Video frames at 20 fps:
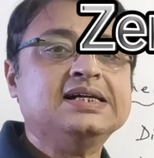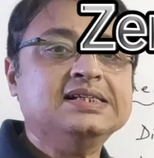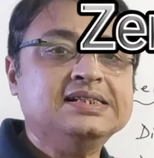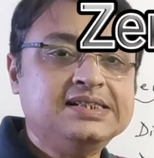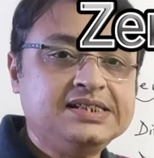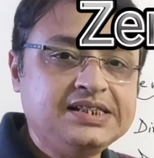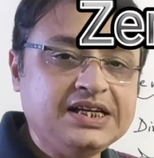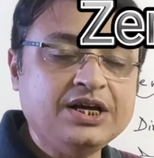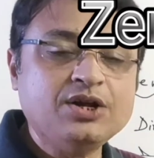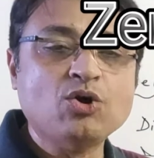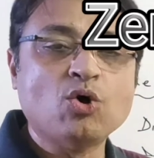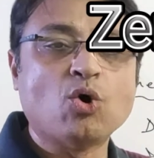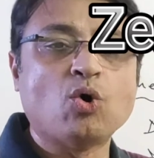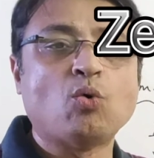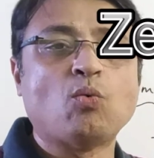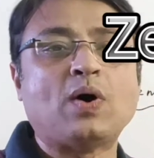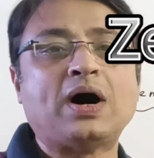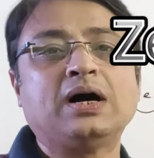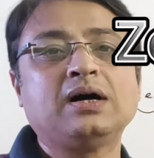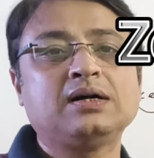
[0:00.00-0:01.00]
zero
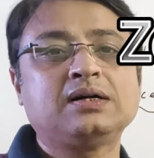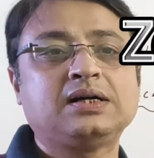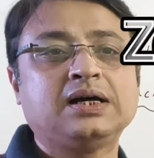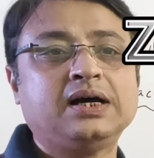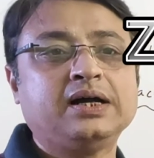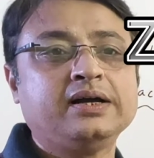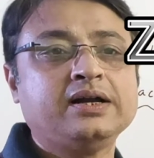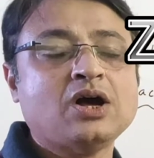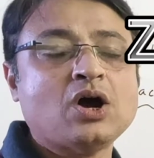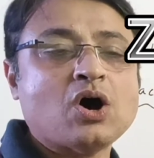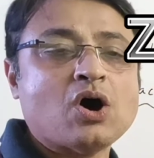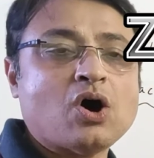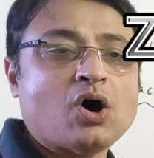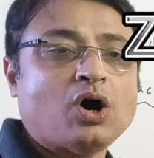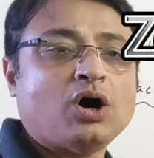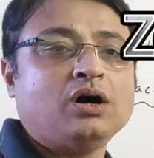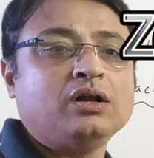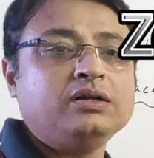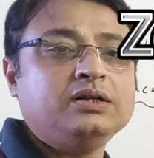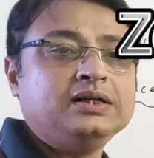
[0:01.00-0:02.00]
work done
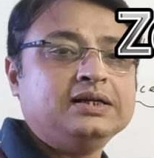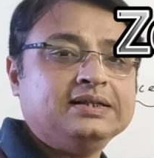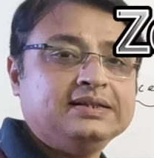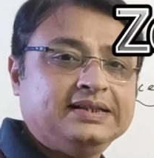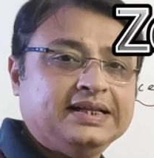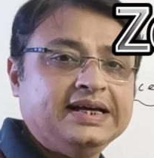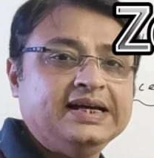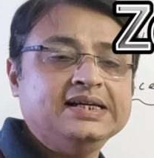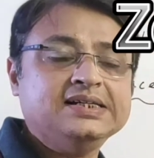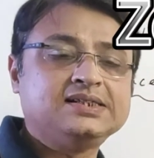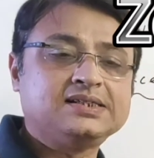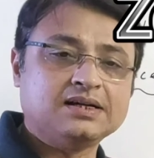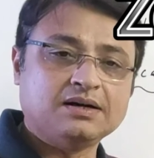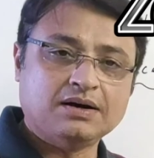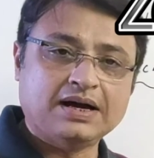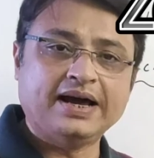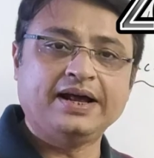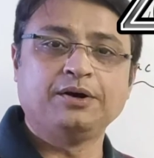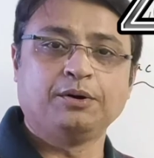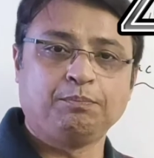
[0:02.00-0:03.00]
on this
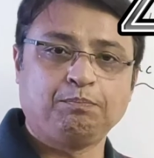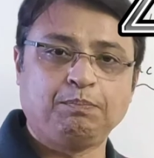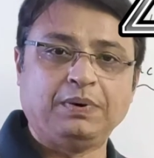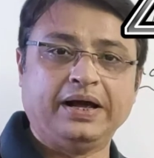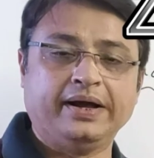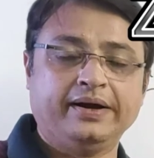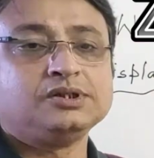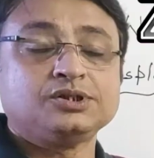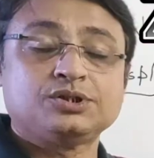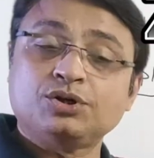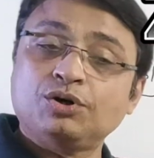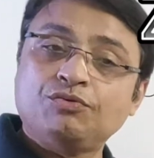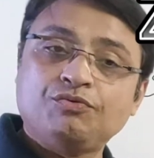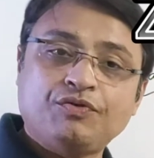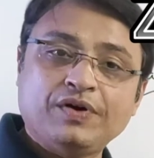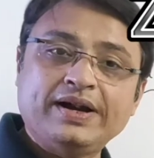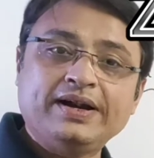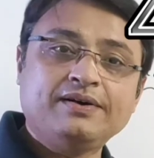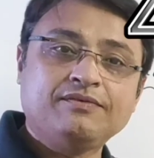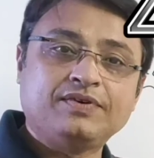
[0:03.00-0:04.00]
aeroplane. So
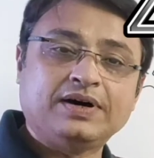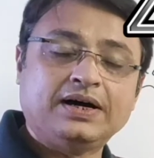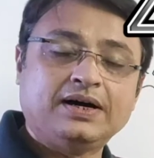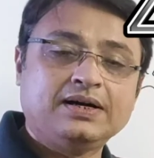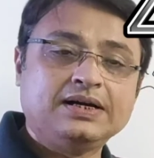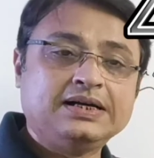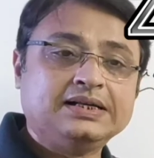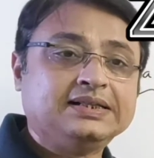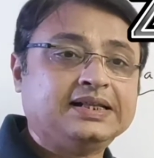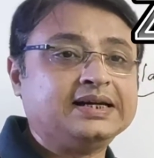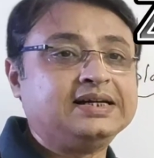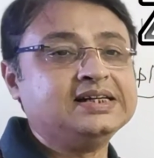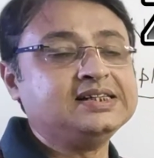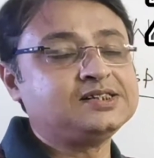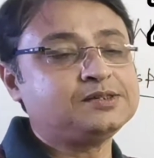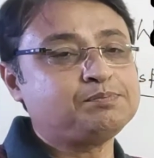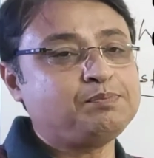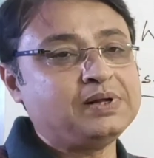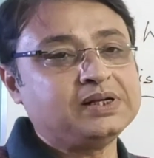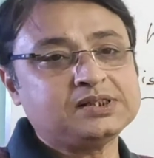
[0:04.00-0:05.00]
whenever the
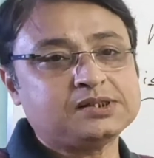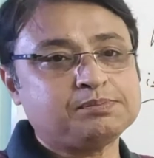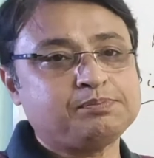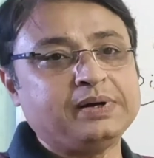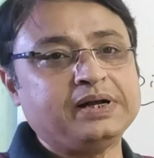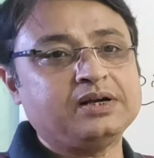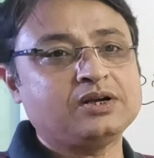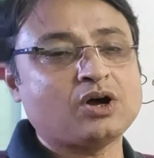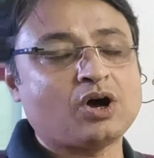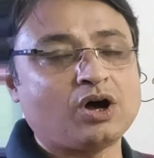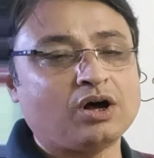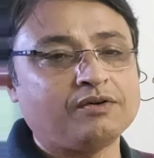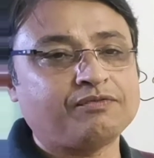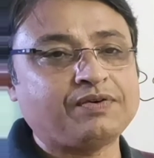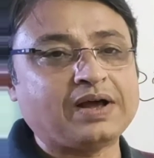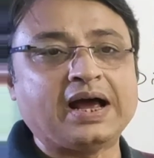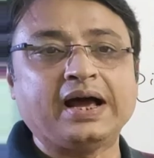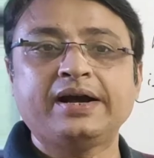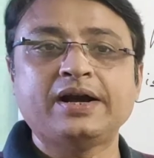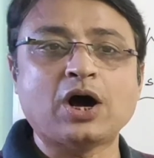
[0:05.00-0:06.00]
displacement of
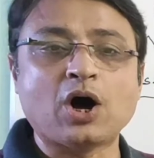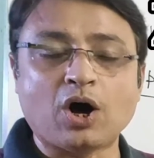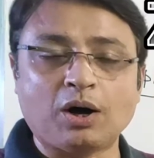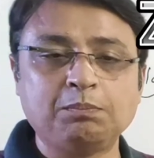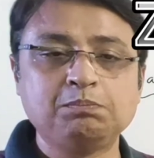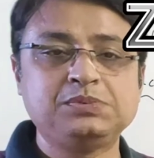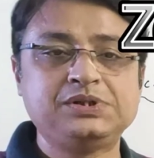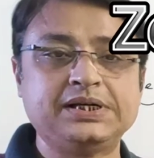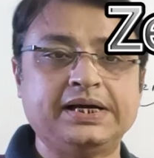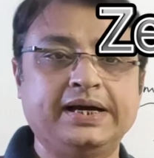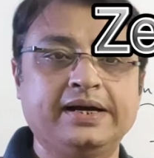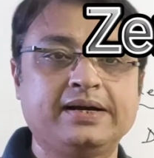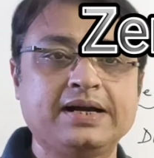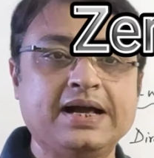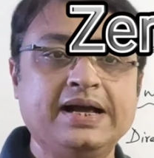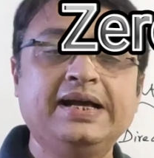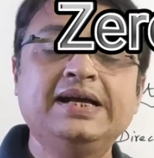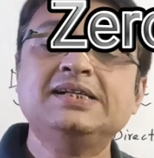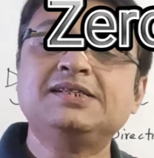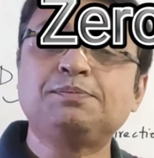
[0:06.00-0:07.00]
an object is